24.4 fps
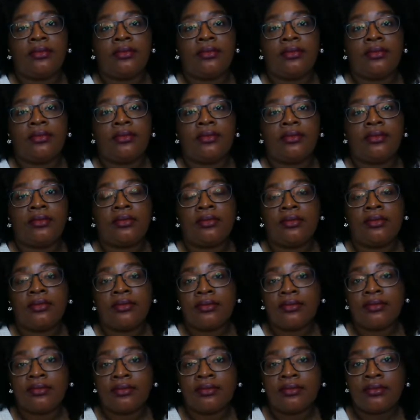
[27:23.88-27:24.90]

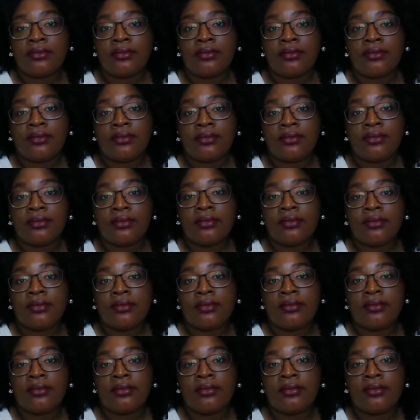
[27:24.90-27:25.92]

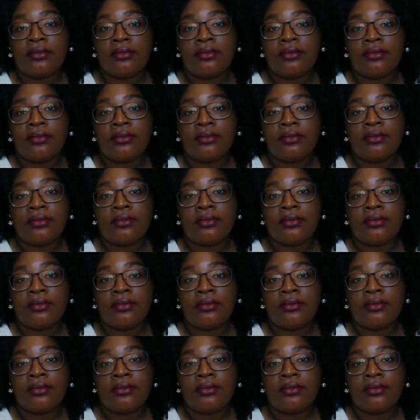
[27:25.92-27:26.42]
(not speaking)